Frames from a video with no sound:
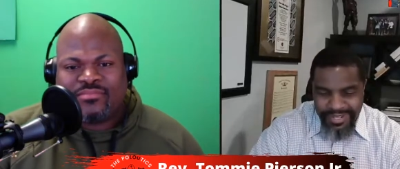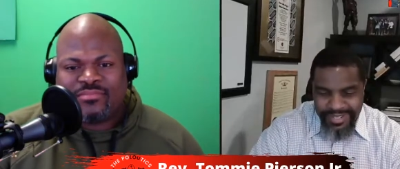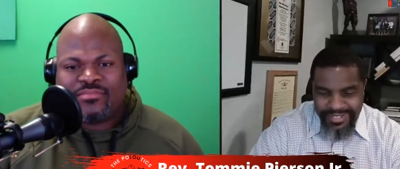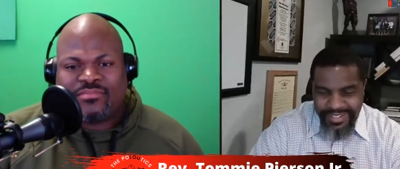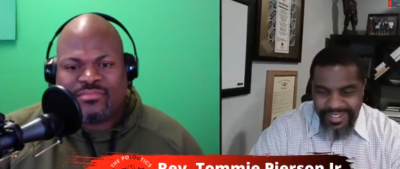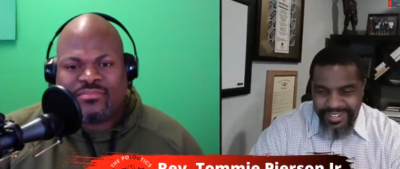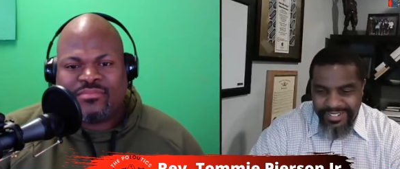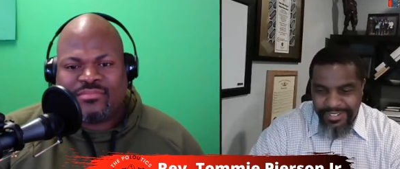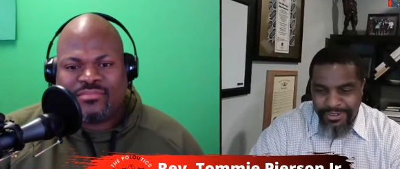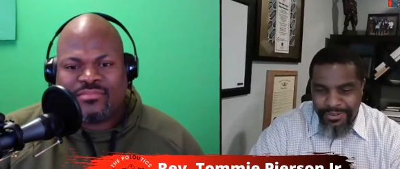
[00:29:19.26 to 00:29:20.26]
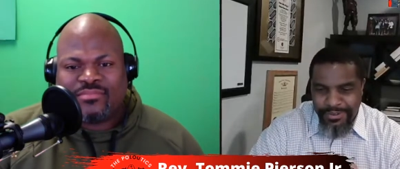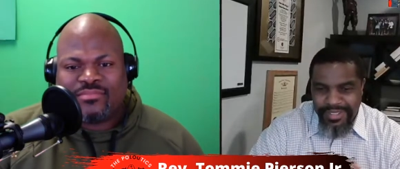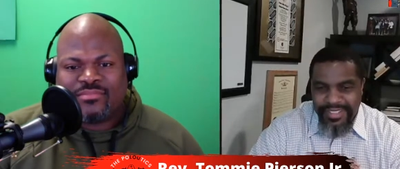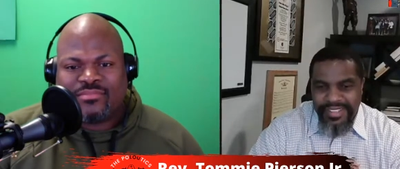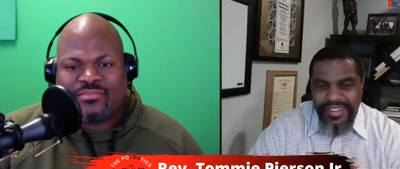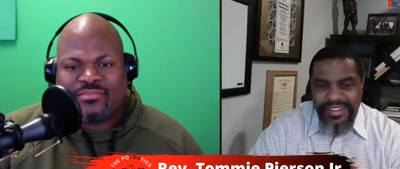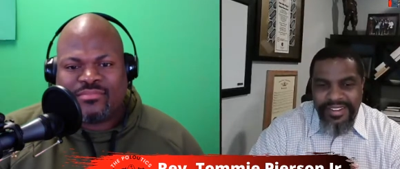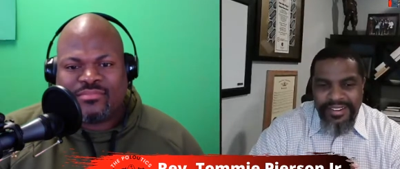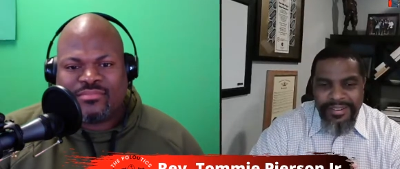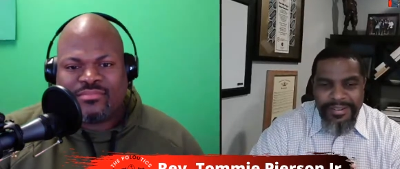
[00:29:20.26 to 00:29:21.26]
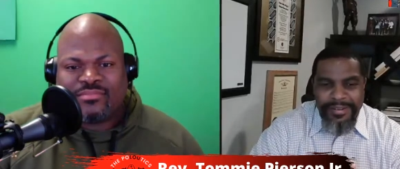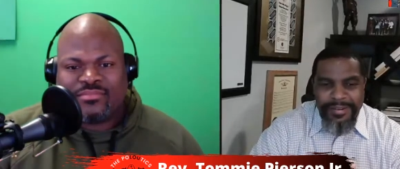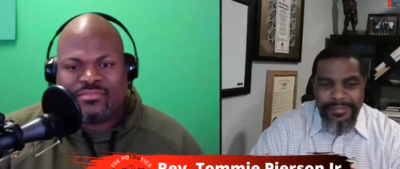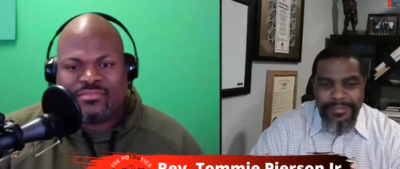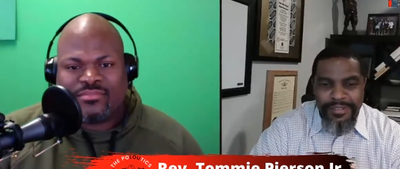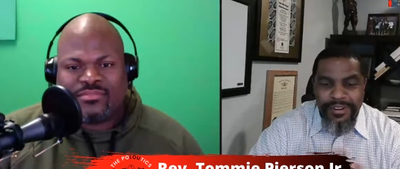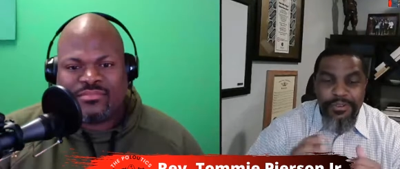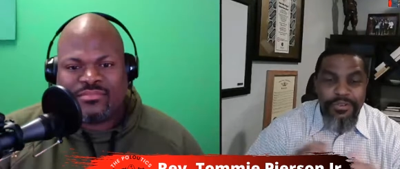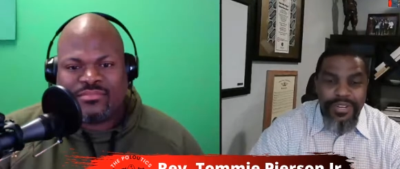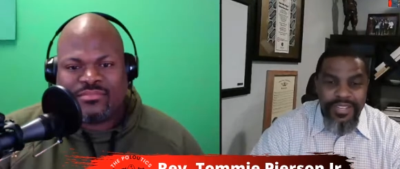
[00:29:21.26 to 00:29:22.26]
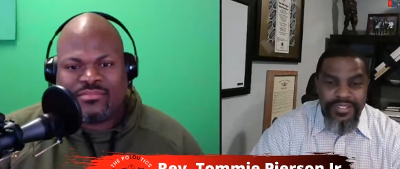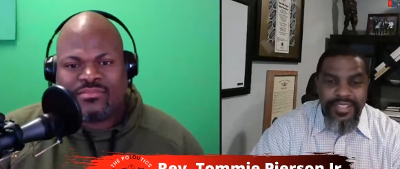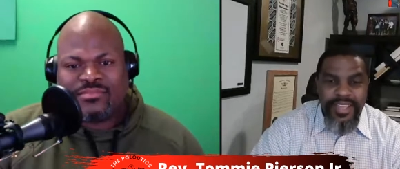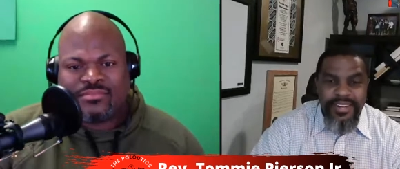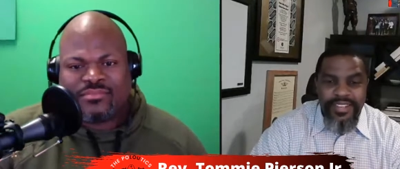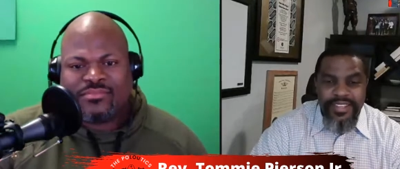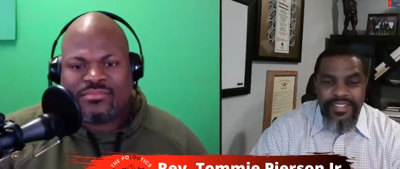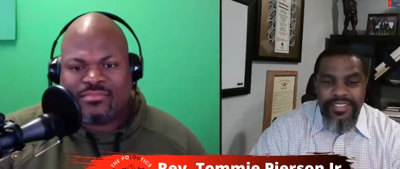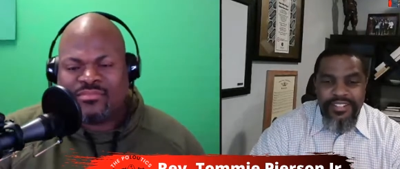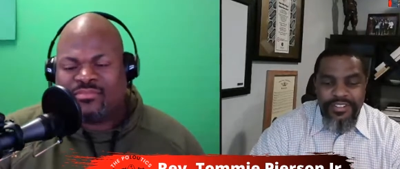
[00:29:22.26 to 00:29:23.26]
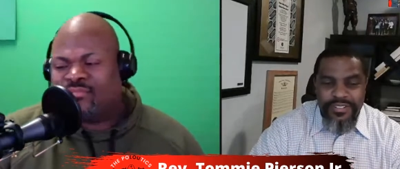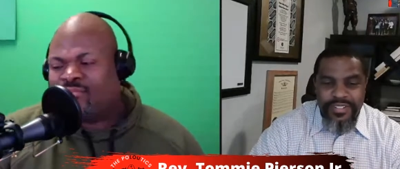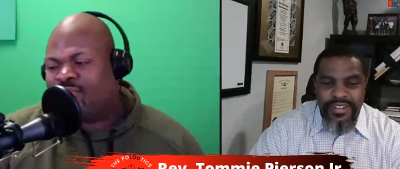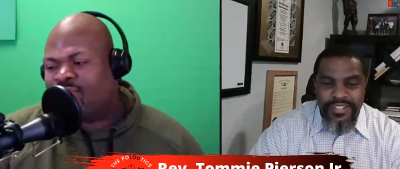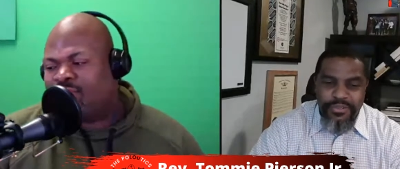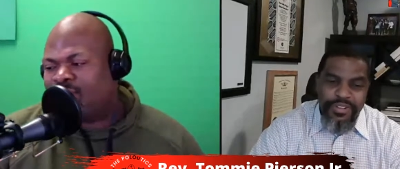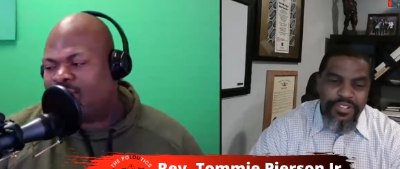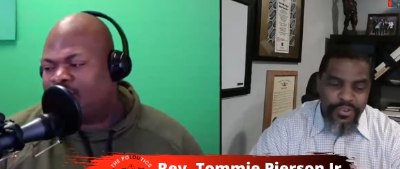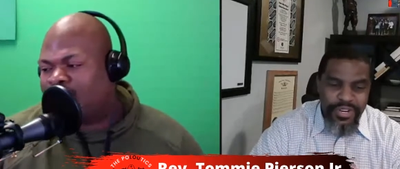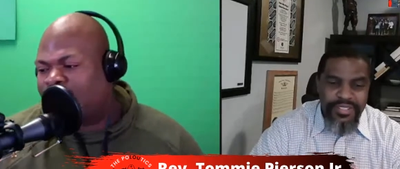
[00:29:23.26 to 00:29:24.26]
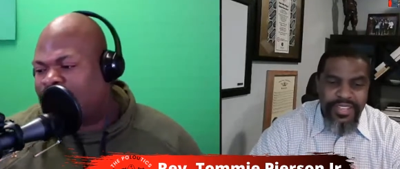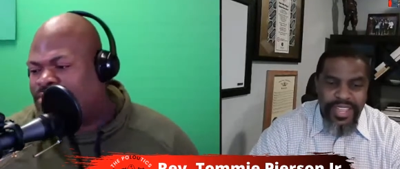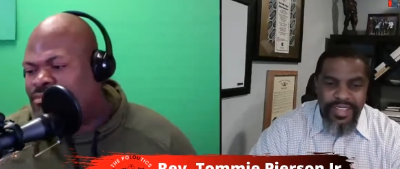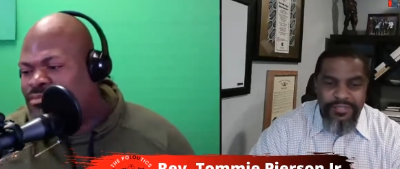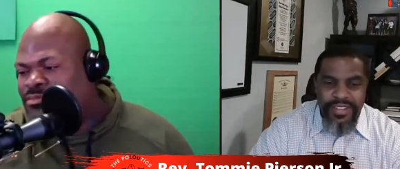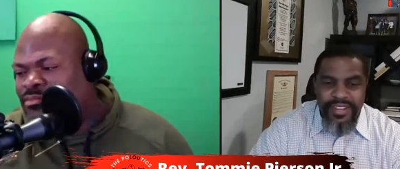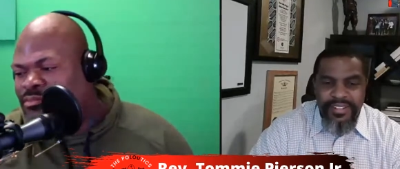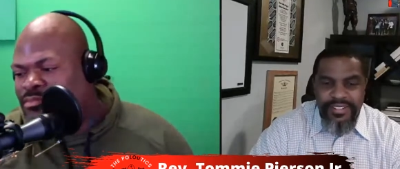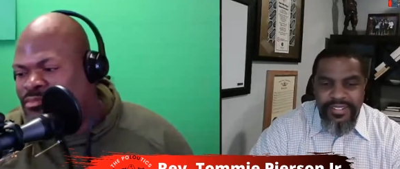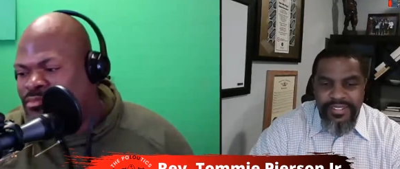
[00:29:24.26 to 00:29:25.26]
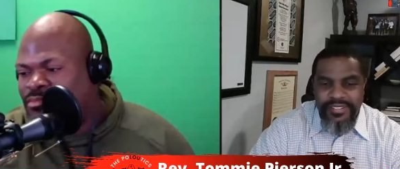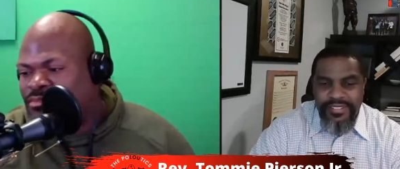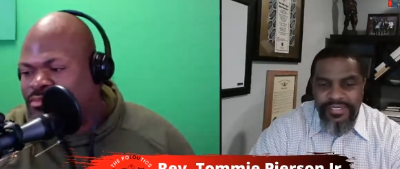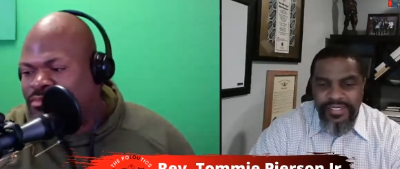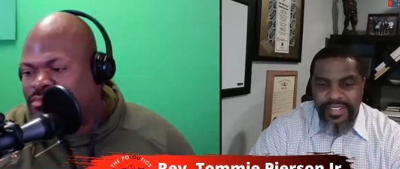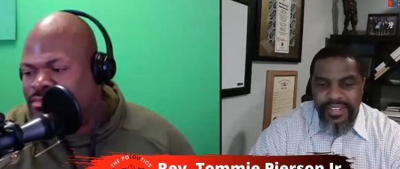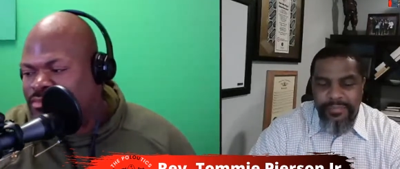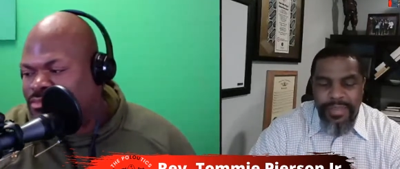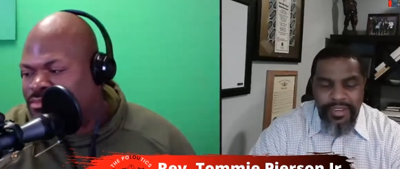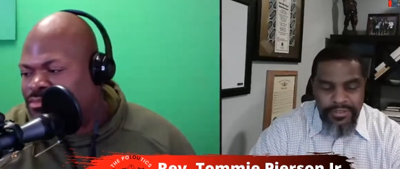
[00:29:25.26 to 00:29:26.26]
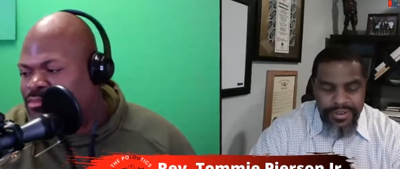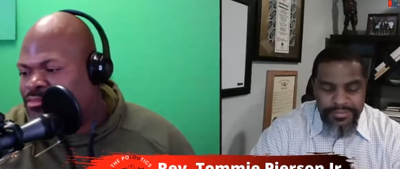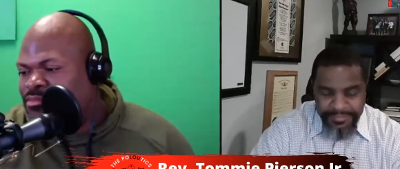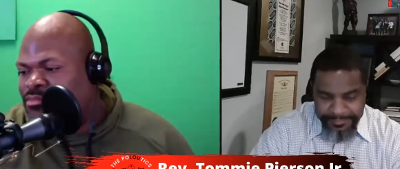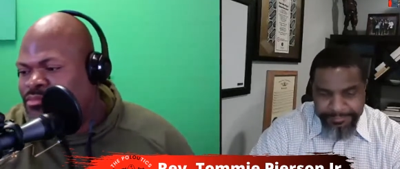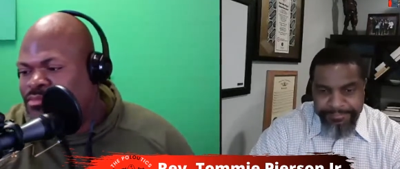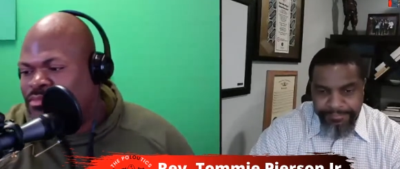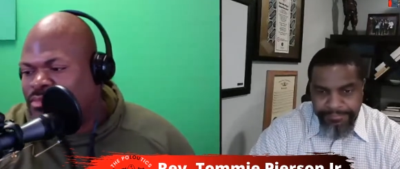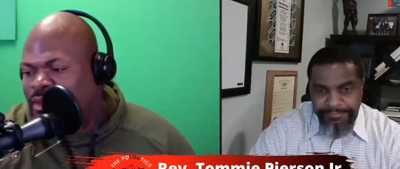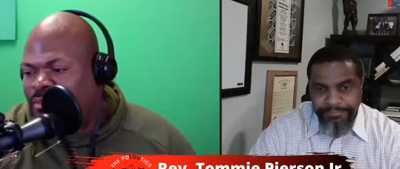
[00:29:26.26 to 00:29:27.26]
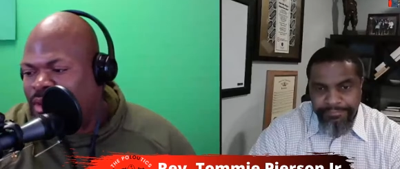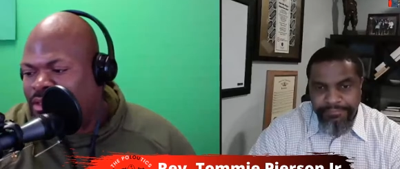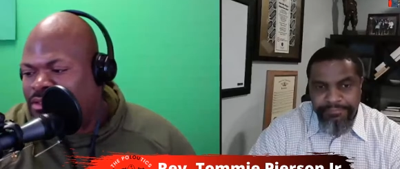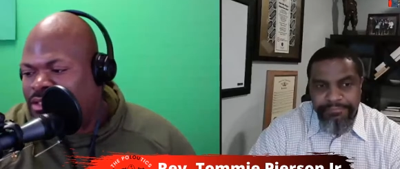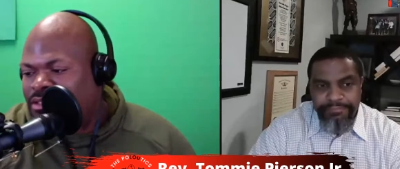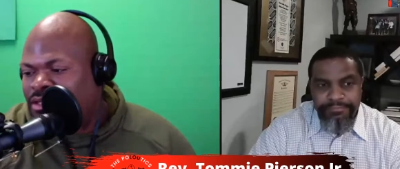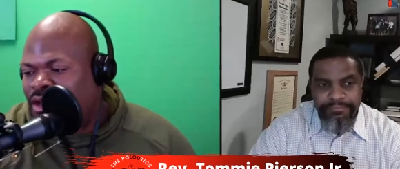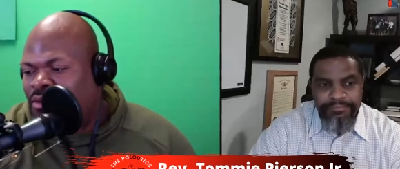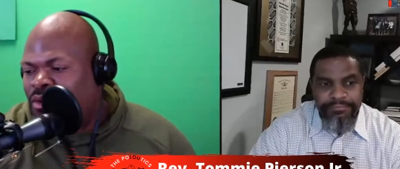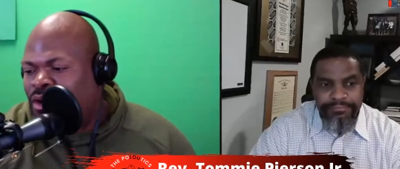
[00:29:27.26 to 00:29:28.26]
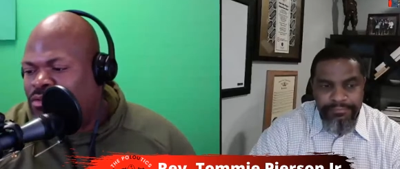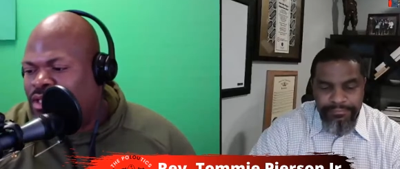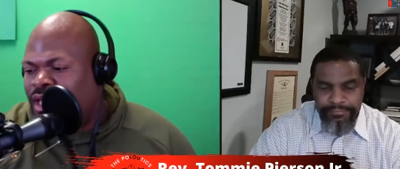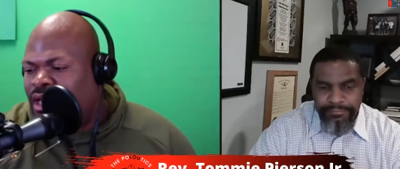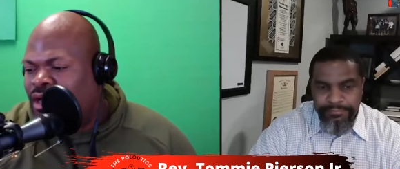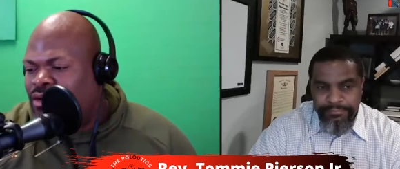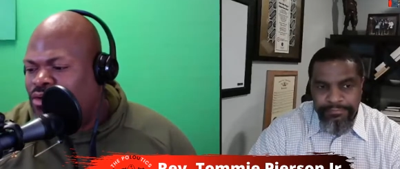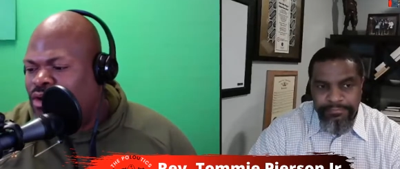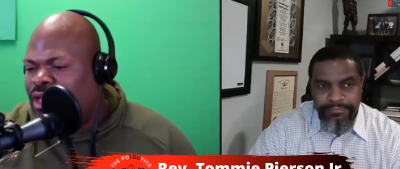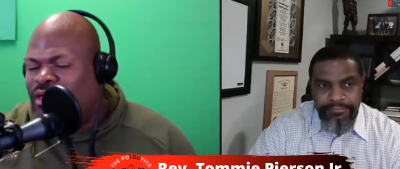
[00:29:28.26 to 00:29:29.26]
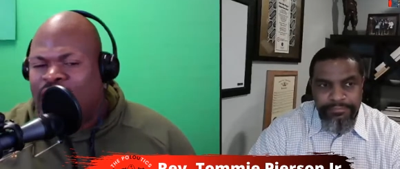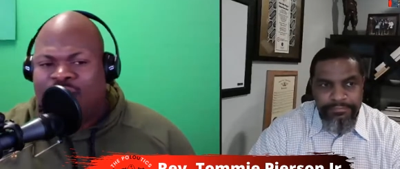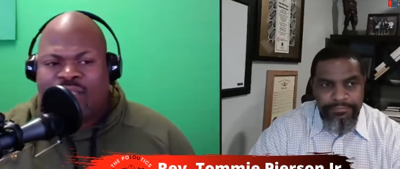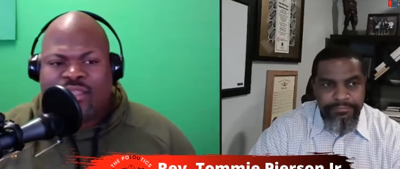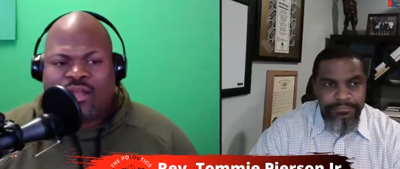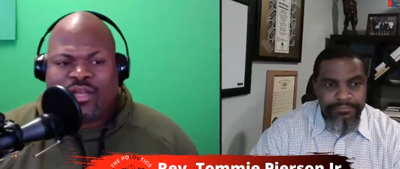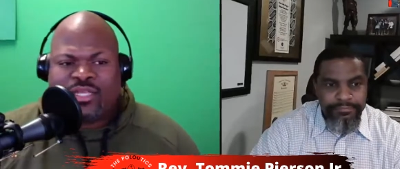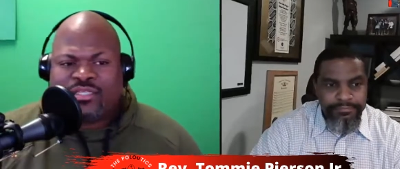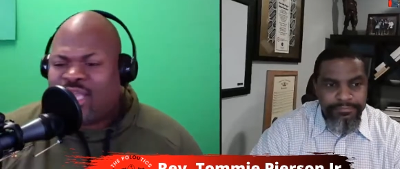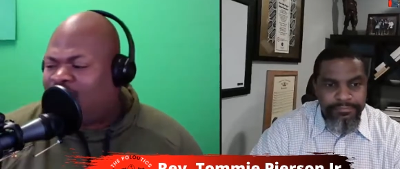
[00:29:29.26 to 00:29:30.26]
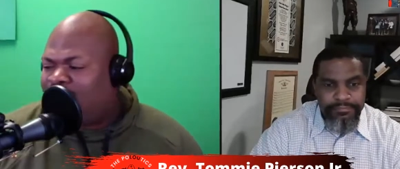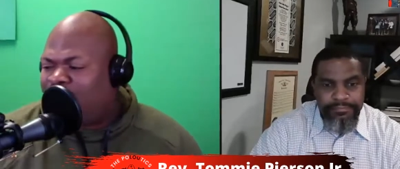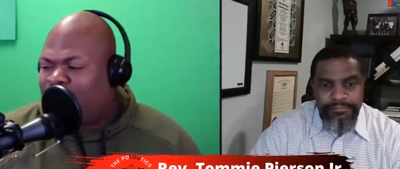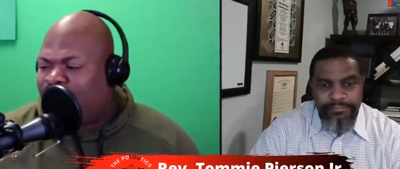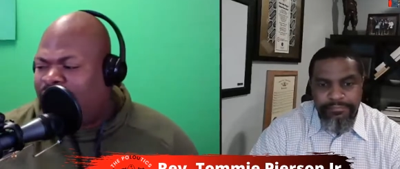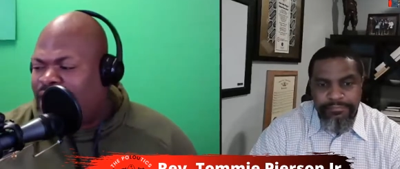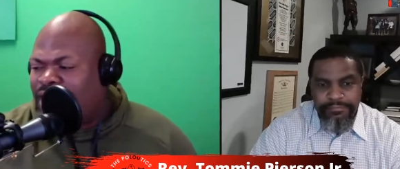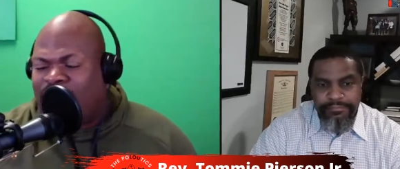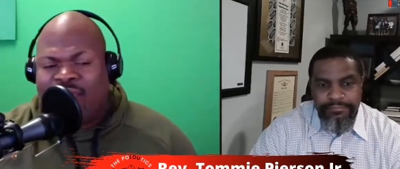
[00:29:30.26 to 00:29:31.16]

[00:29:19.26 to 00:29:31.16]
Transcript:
Speaker 1: and it's good to um, to know who it is that that you're sending to ensure that they have that
Speaker 2: uh, that that background. That makes sense. We're gonna take a quick 30 second break.